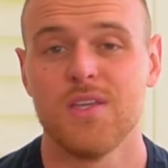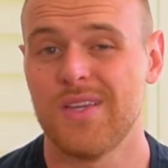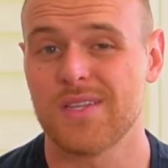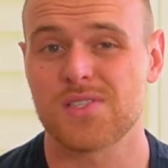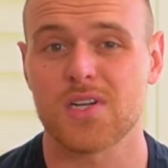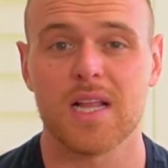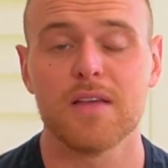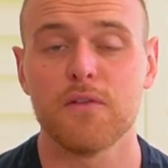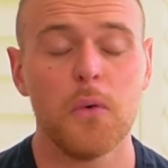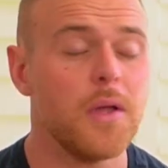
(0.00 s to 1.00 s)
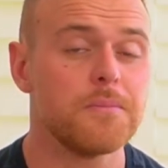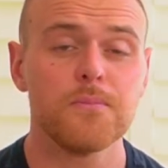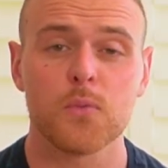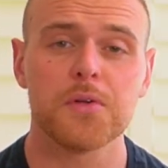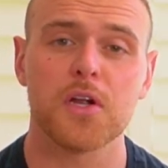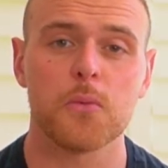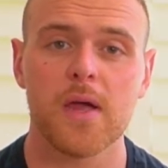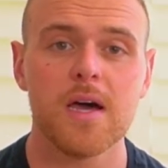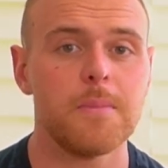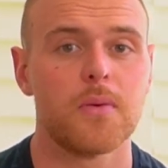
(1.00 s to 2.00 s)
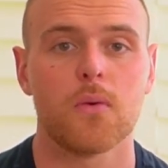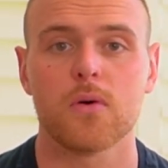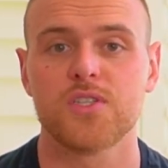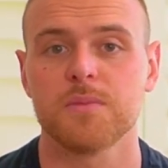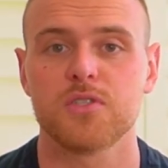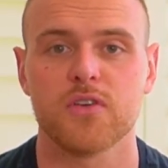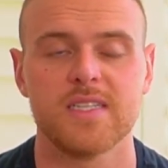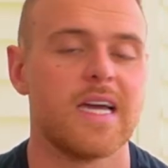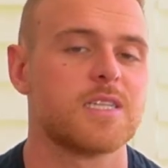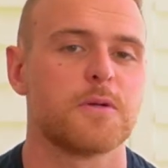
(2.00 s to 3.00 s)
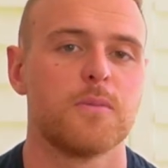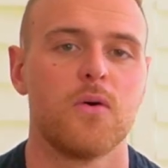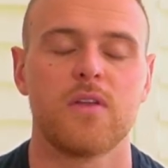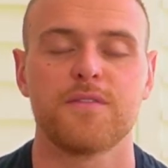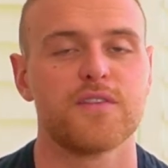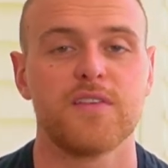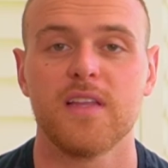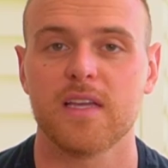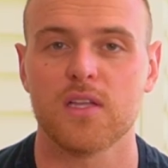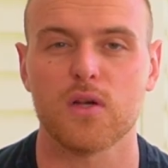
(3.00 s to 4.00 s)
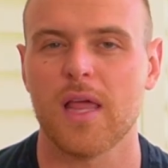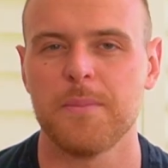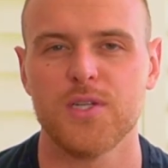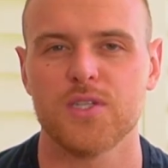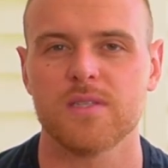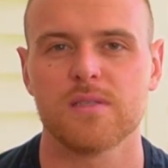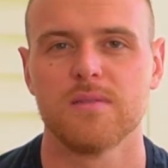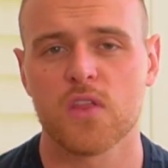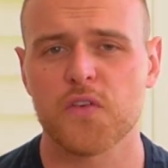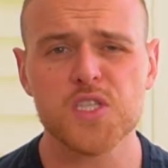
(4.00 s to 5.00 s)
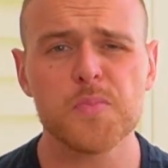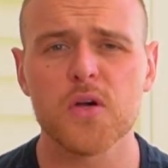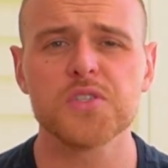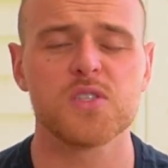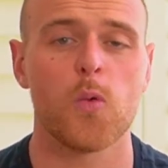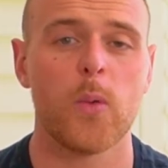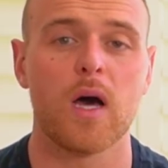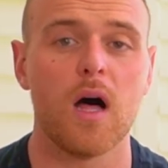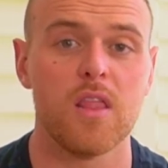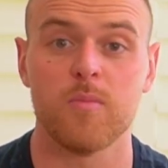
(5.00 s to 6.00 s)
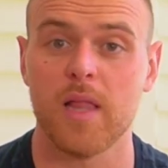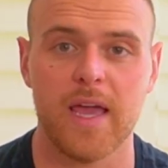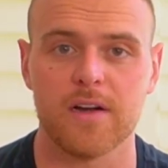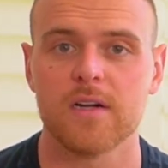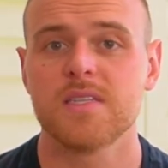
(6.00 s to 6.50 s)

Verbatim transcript: You can start at level one, work your way up, or jump straight to expert mode if you're feeling a little ambitious. The first approach is what we call the planner.